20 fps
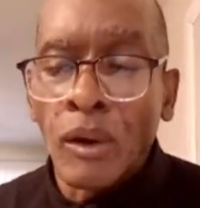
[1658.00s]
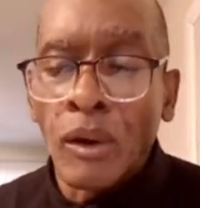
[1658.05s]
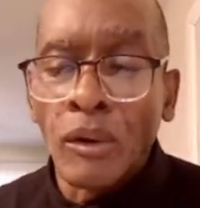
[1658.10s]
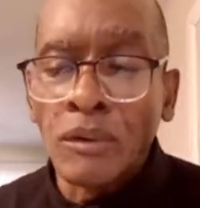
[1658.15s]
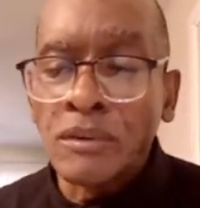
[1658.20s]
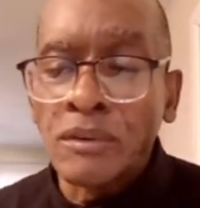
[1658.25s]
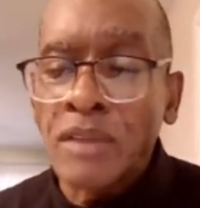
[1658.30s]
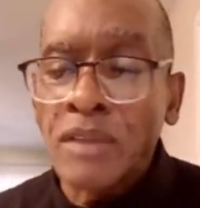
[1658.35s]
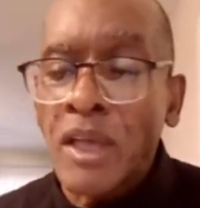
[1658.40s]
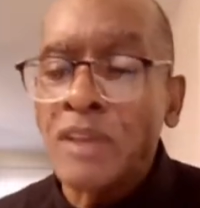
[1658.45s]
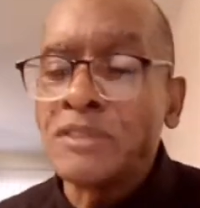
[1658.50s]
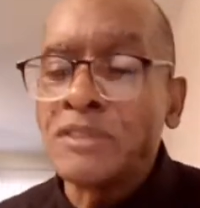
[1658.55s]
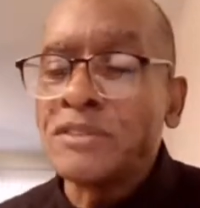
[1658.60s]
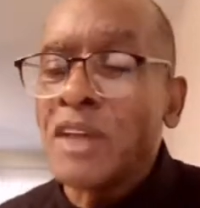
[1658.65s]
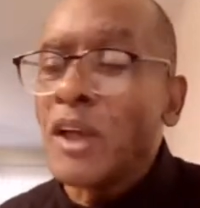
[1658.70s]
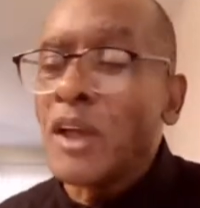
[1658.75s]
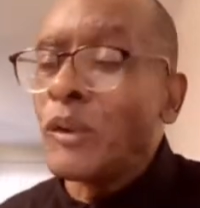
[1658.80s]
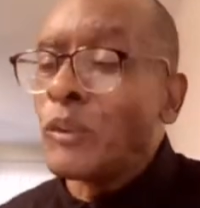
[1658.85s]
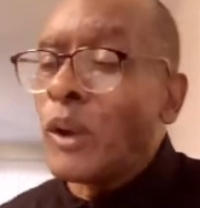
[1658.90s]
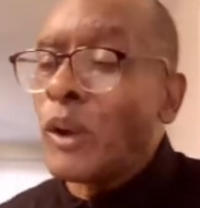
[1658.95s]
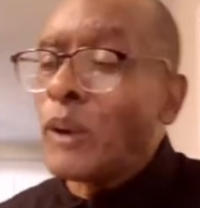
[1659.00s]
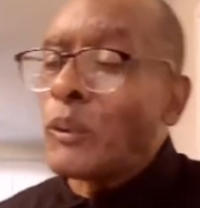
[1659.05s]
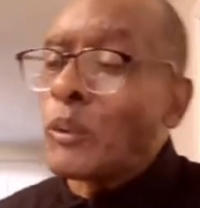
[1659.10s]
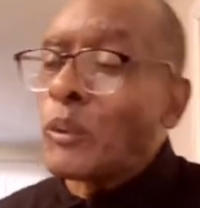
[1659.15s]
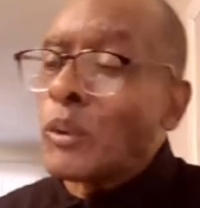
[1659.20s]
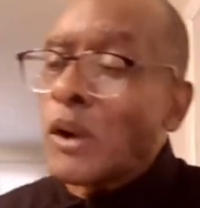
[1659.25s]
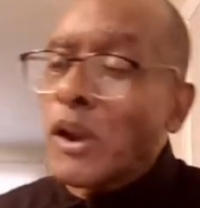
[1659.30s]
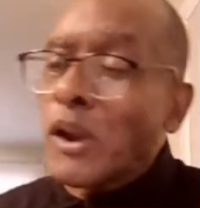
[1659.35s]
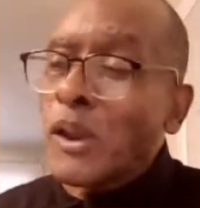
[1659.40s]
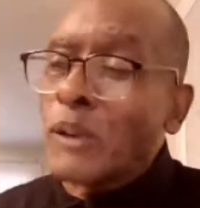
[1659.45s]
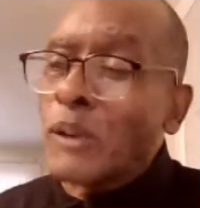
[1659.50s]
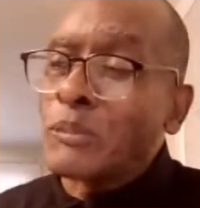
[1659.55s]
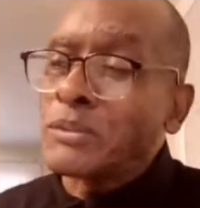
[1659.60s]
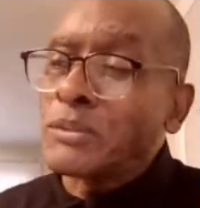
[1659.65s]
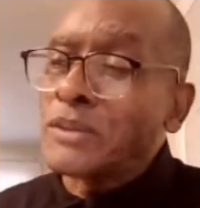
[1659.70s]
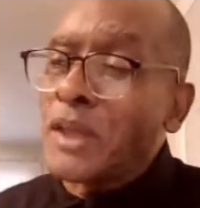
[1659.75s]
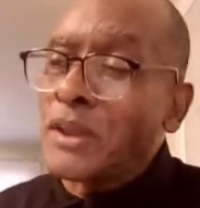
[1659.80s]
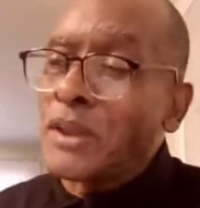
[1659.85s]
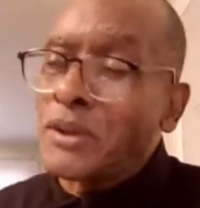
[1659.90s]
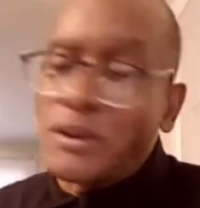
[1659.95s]
Don't think that Reverend
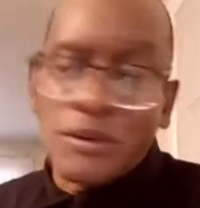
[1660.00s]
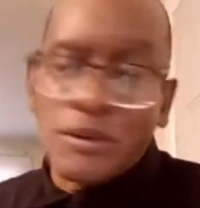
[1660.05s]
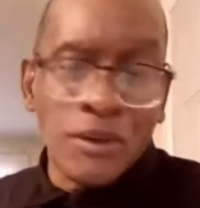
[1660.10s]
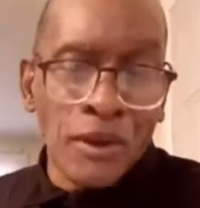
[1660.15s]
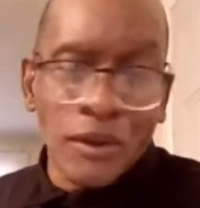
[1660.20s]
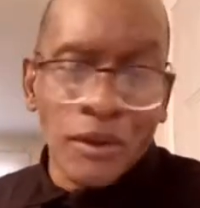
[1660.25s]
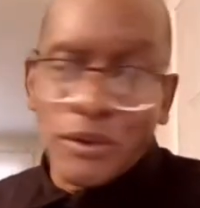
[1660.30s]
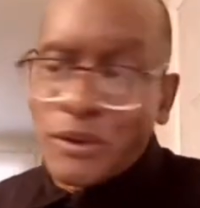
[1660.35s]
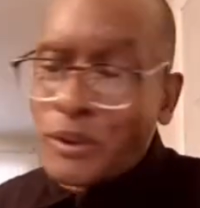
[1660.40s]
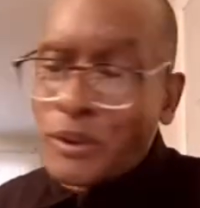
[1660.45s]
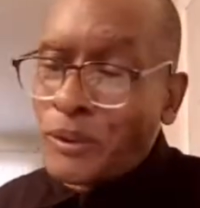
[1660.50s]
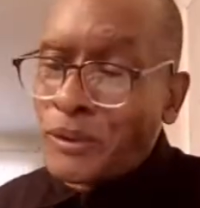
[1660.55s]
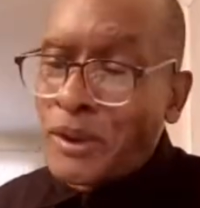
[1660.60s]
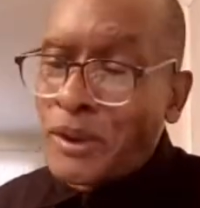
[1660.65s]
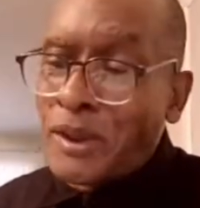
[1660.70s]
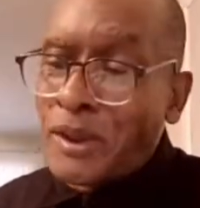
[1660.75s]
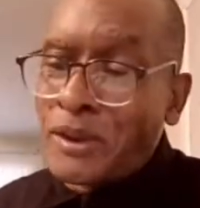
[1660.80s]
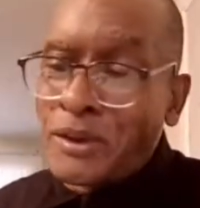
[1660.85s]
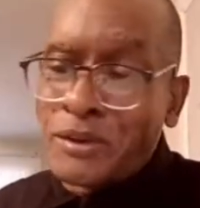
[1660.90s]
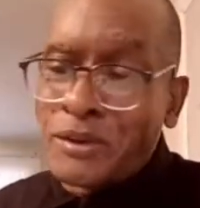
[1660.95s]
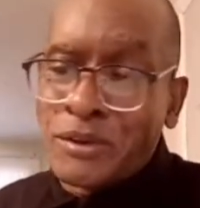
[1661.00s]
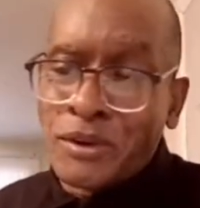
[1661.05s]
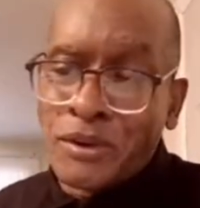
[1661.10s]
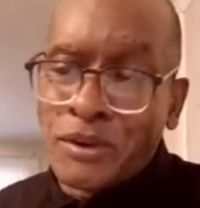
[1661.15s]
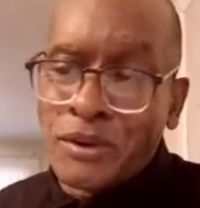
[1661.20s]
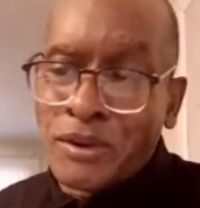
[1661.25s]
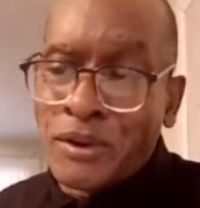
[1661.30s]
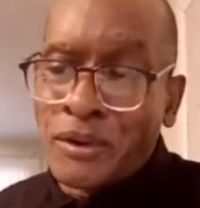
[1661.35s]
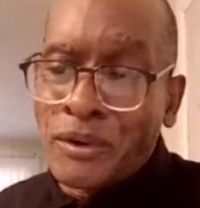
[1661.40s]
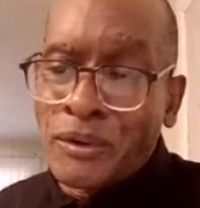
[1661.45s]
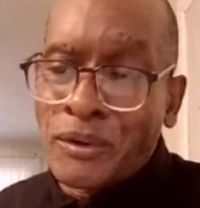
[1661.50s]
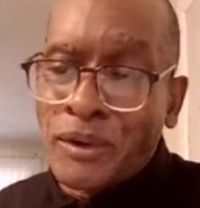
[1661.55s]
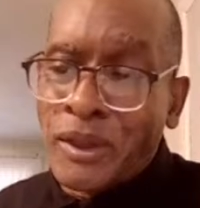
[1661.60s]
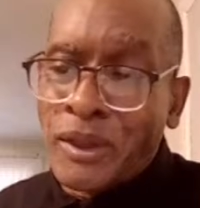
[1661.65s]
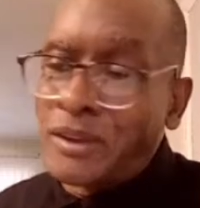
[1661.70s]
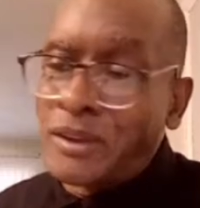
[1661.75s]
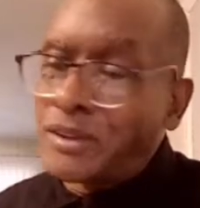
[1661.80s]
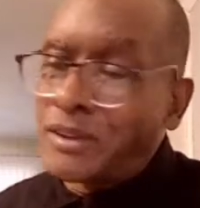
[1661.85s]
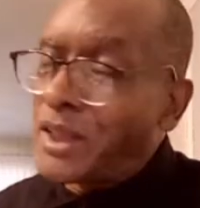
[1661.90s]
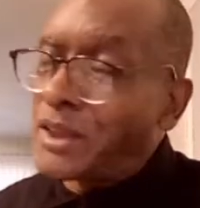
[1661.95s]
William that you should do this and should do
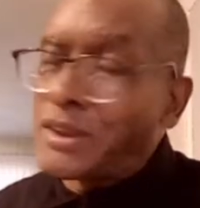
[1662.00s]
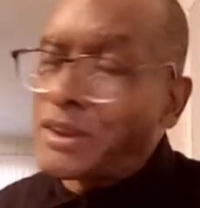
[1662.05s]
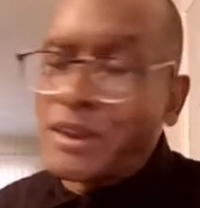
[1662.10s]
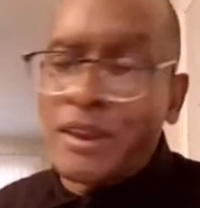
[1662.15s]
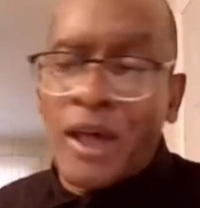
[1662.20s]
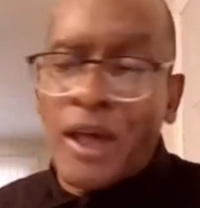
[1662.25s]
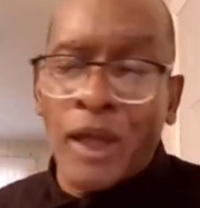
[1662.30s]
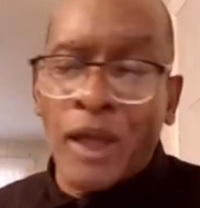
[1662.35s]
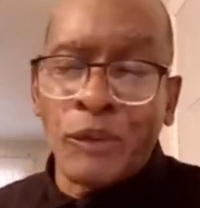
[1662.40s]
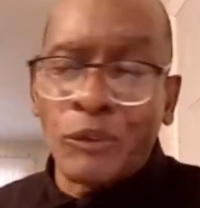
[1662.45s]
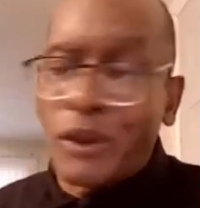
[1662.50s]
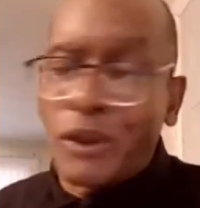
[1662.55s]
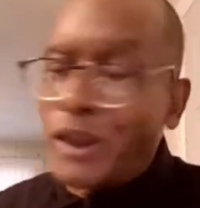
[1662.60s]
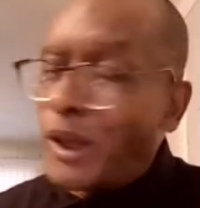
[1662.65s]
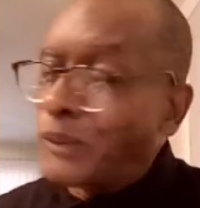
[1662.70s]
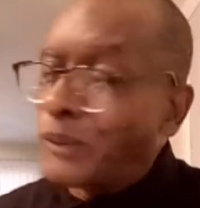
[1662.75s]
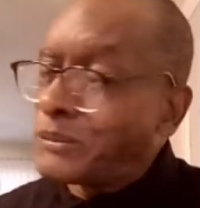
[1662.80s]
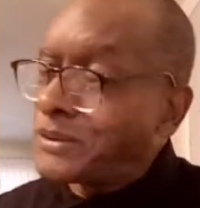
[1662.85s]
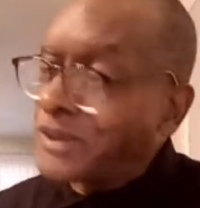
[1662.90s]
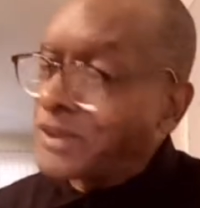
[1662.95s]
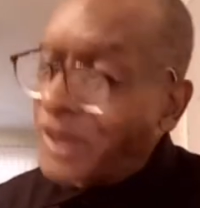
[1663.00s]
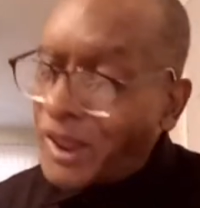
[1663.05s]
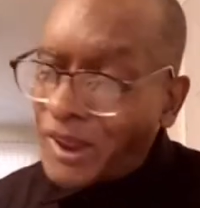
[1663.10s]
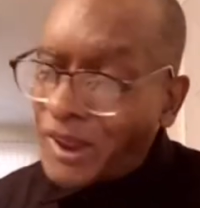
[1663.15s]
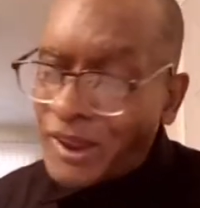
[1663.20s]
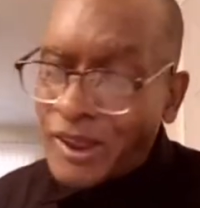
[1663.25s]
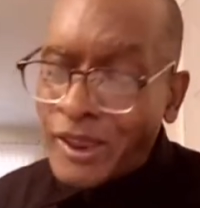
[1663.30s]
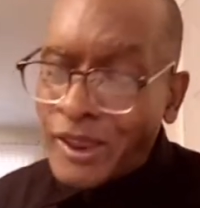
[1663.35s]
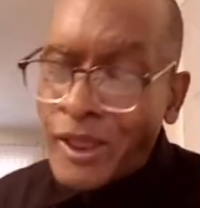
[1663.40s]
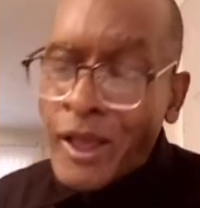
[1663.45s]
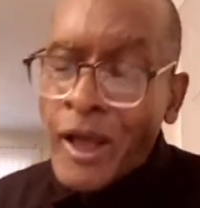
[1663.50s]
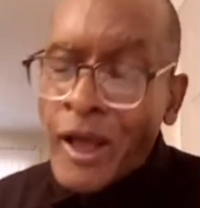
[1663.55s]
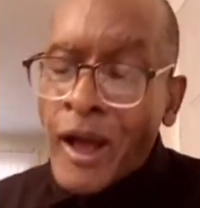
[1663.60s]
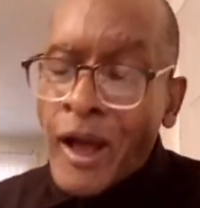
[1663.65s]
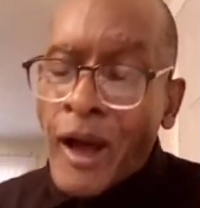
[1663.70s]
this. This is not what I'm saying.